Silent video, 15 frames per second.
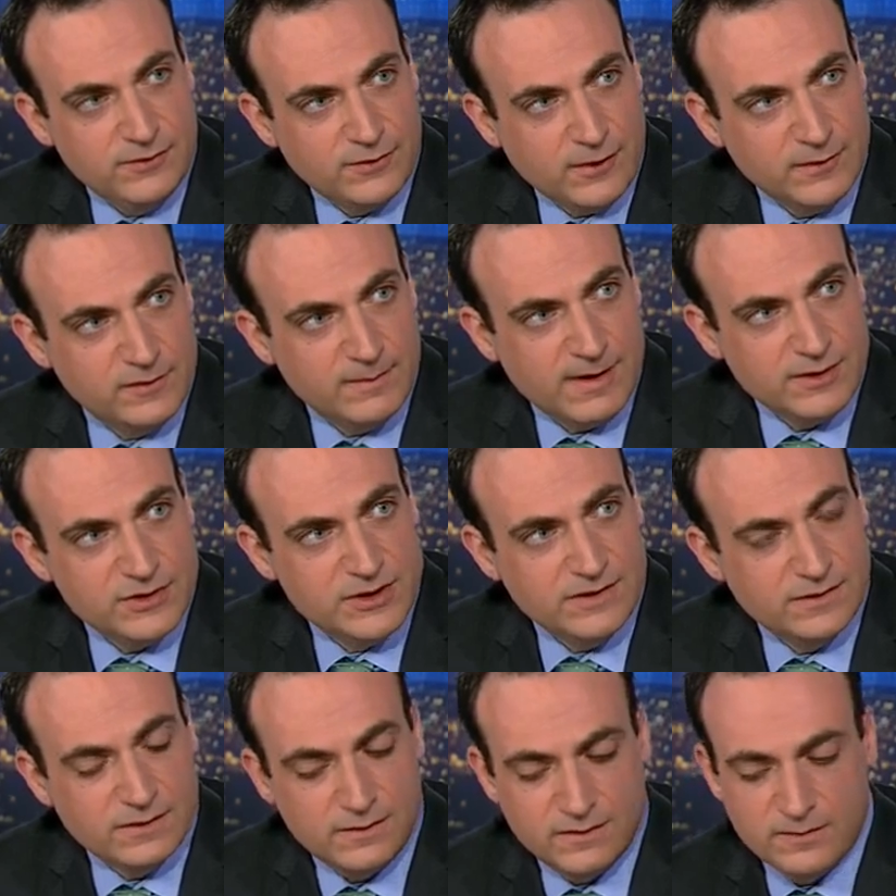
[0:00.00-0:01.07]
talks about
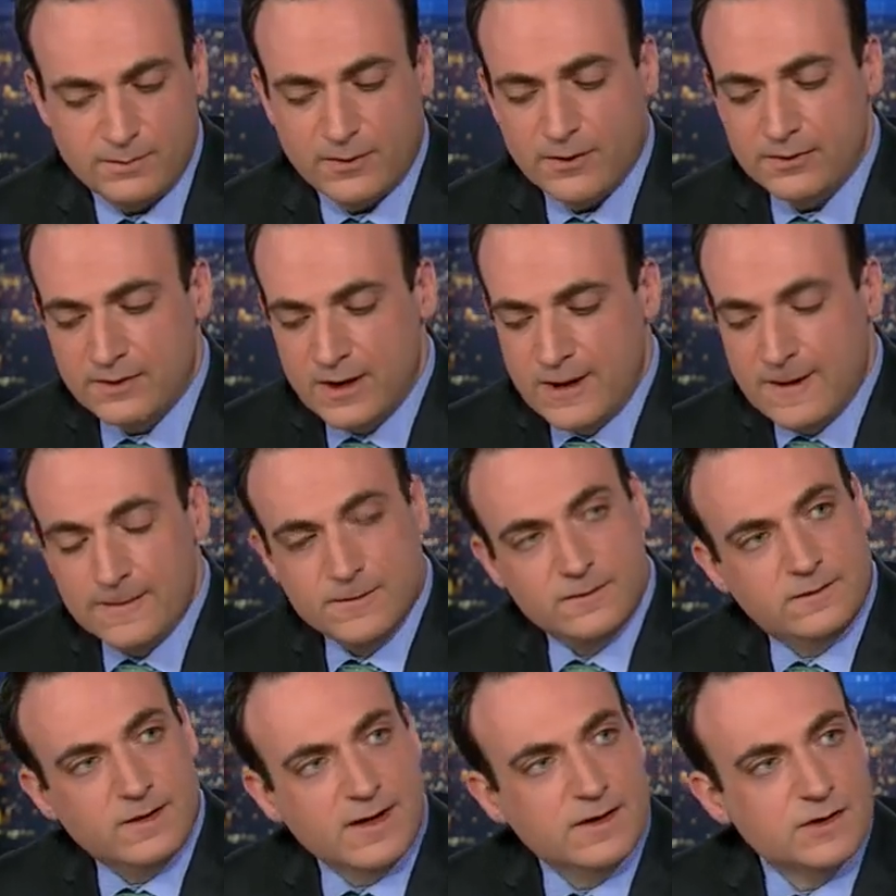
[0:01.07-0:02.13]
Jesus' birth. The
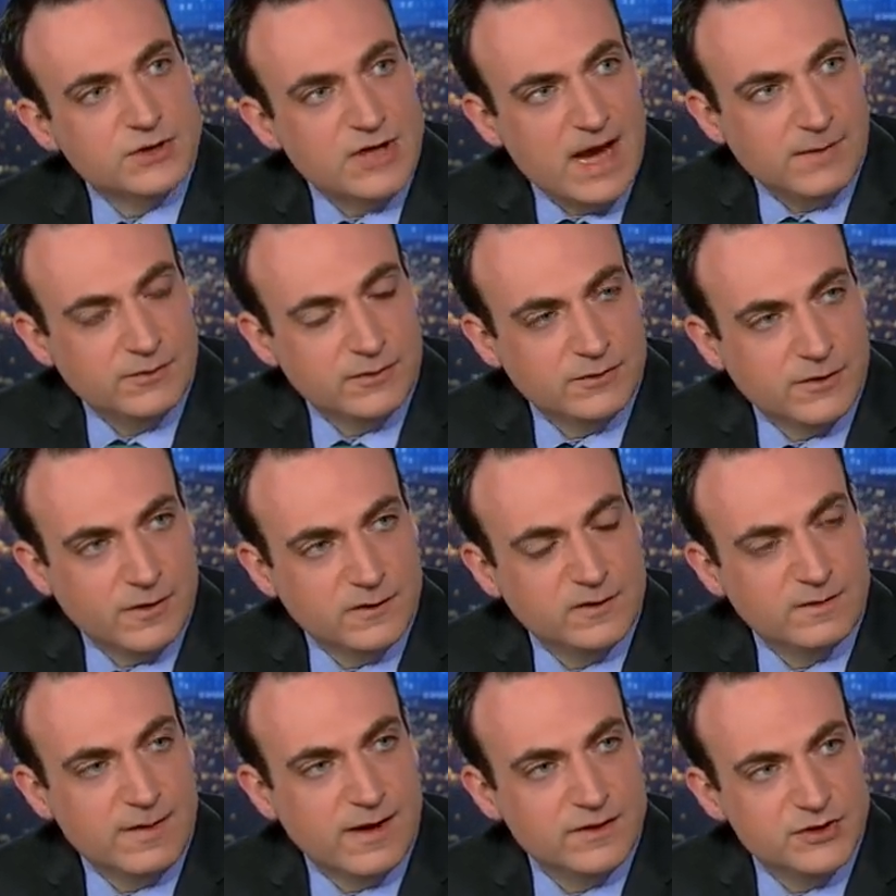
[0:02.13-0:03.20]
second chapter talks
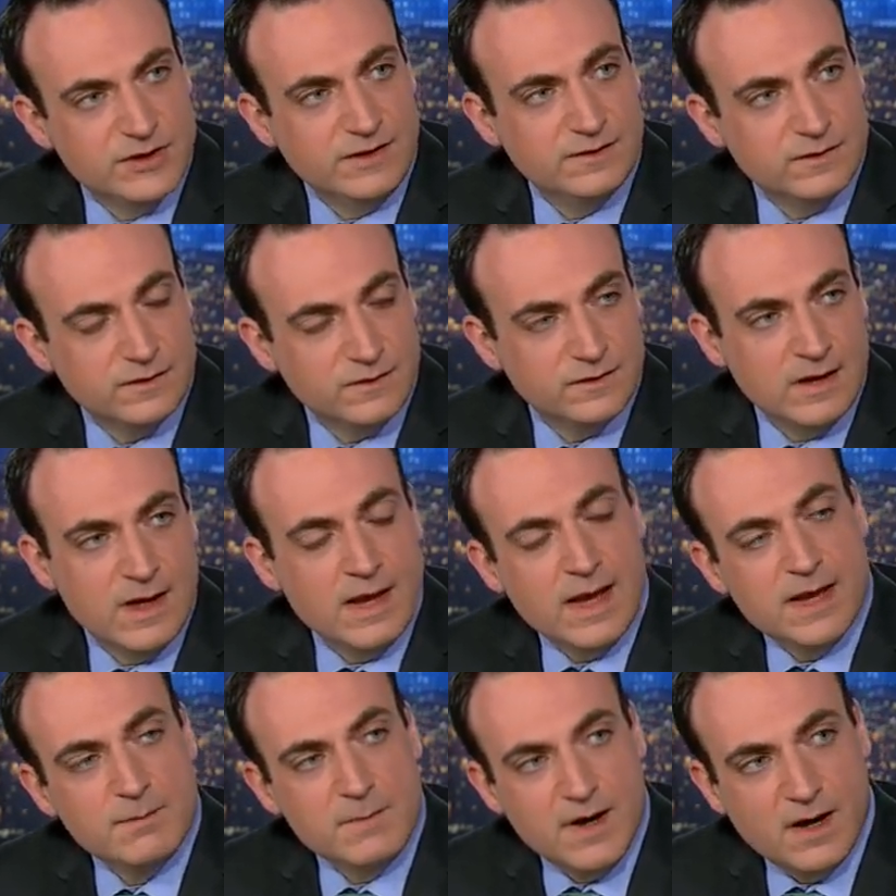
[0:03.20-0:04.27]
about Jesus
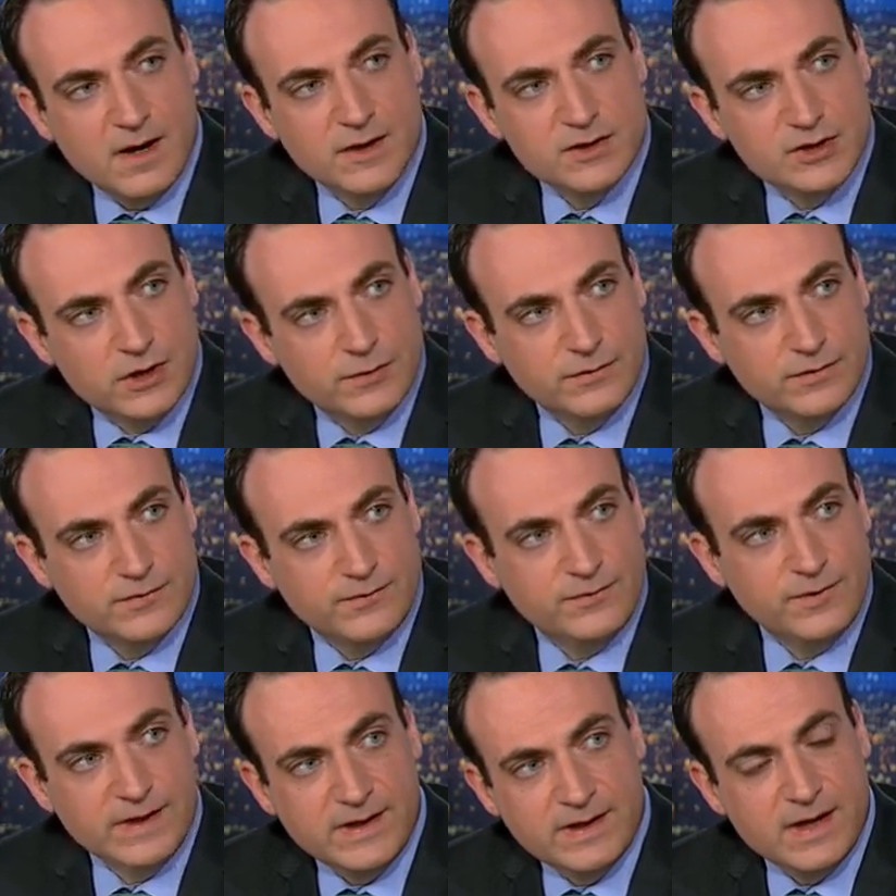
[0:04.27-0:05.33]
and Mary and Joseph
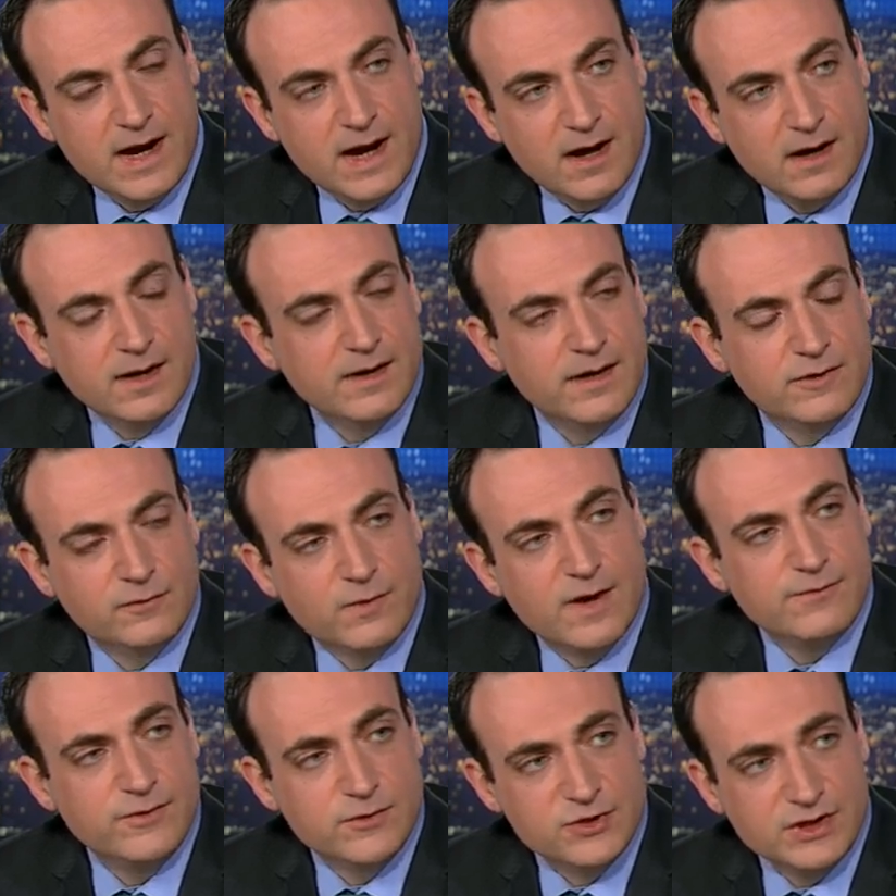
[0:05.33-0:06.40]
fleeing Herod as
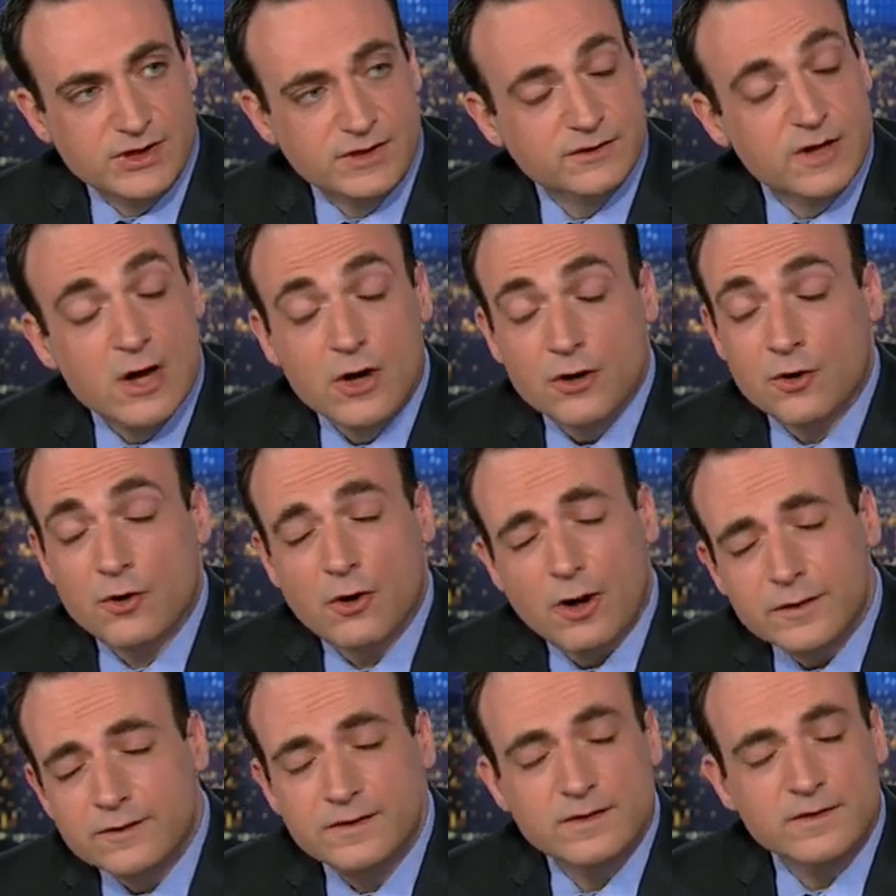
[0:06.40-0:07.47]
refugees,
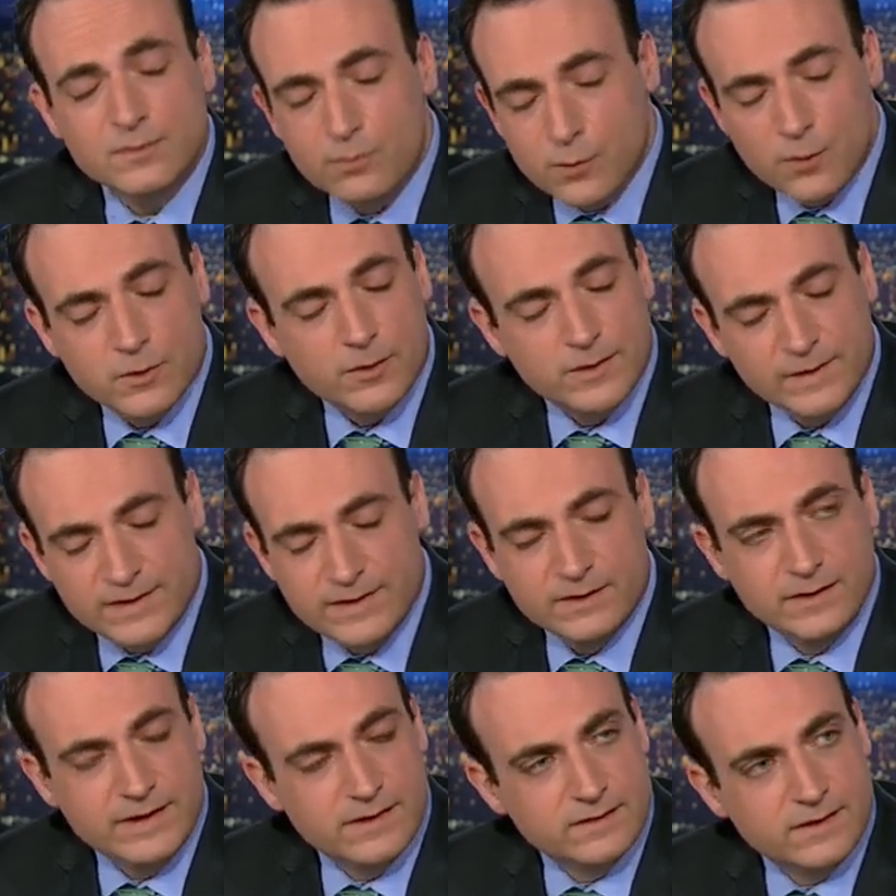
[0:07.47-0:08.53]
crossing the border
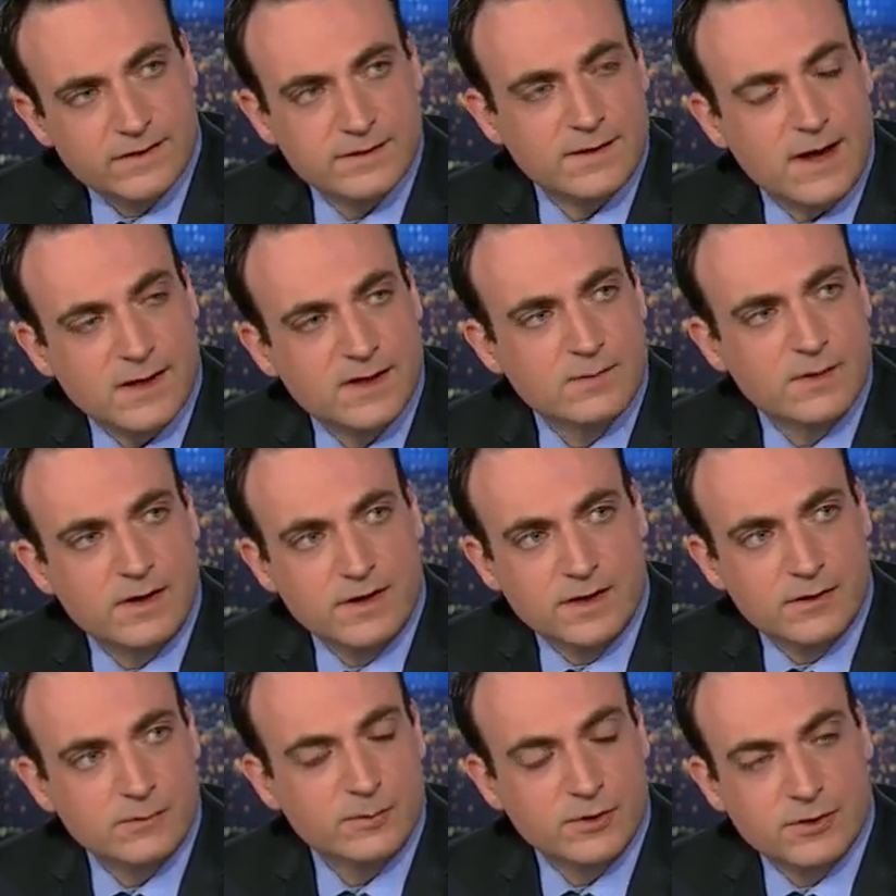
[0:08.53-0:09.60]
illegally as undocumented
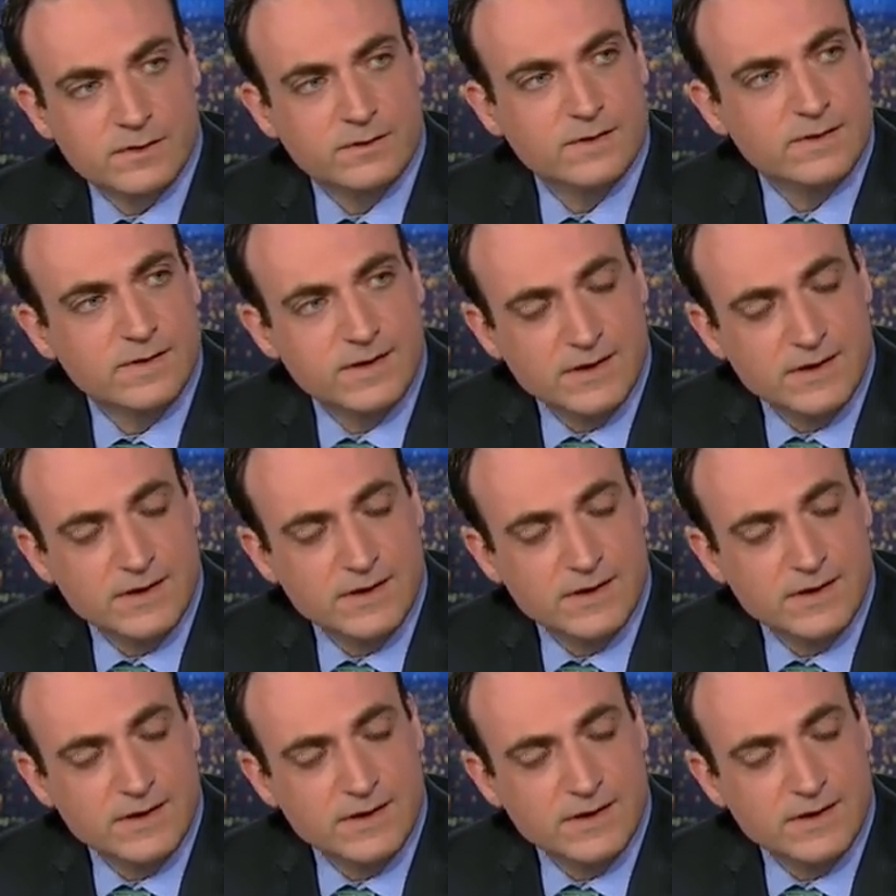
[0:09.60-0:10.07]
immigrants into